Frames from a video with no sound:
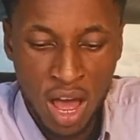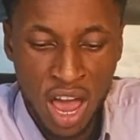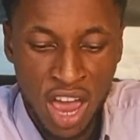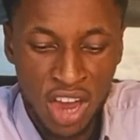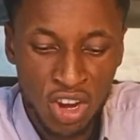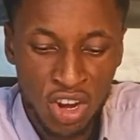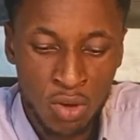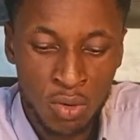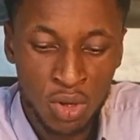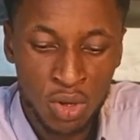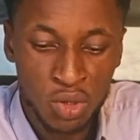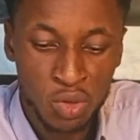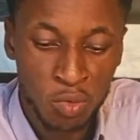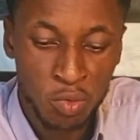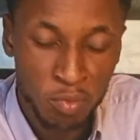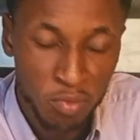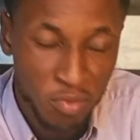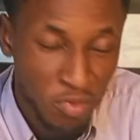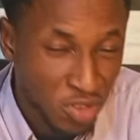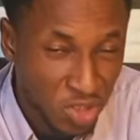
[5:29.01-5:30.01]
and you don't want
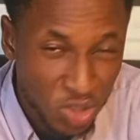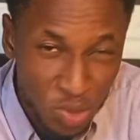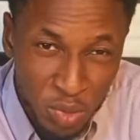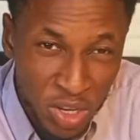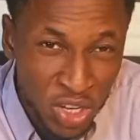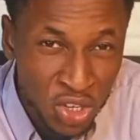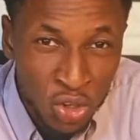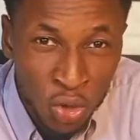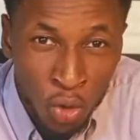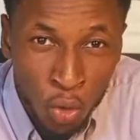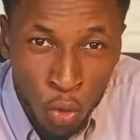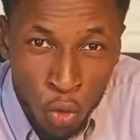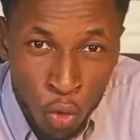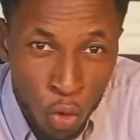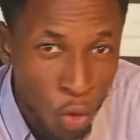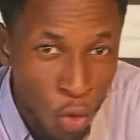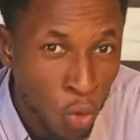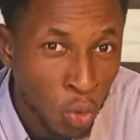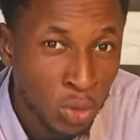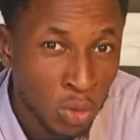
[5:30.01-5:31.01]
to spend your
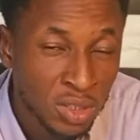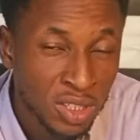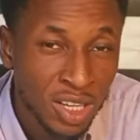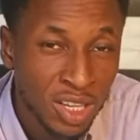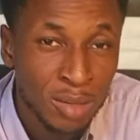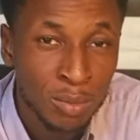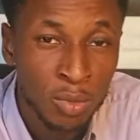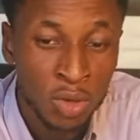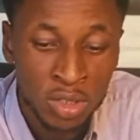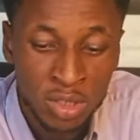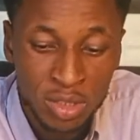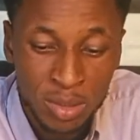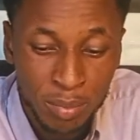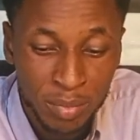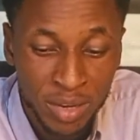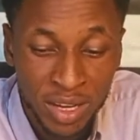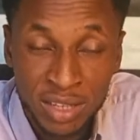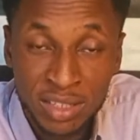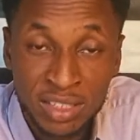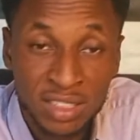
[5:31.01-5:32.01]
whole 10 months
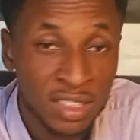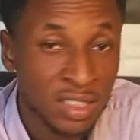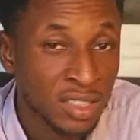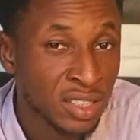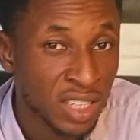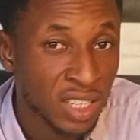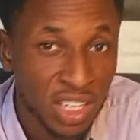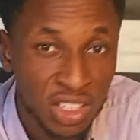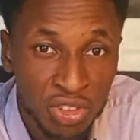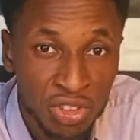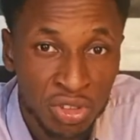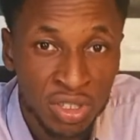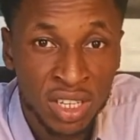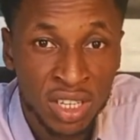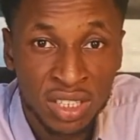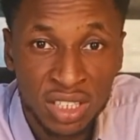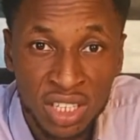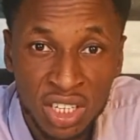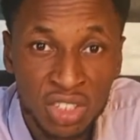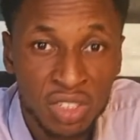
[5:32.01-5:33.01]
planting and catering
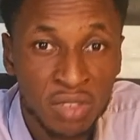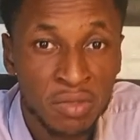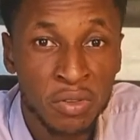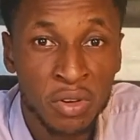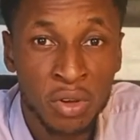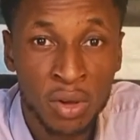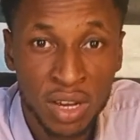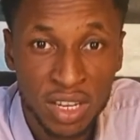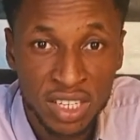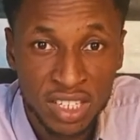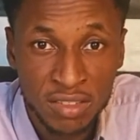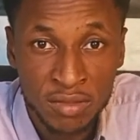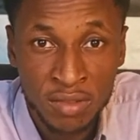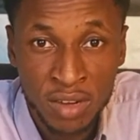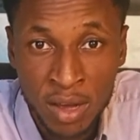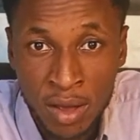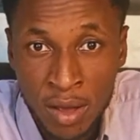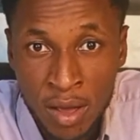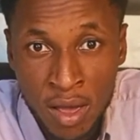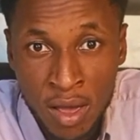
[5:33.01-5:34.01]
and tendering for your
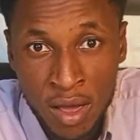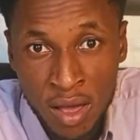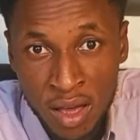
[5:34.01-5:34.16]
cassava,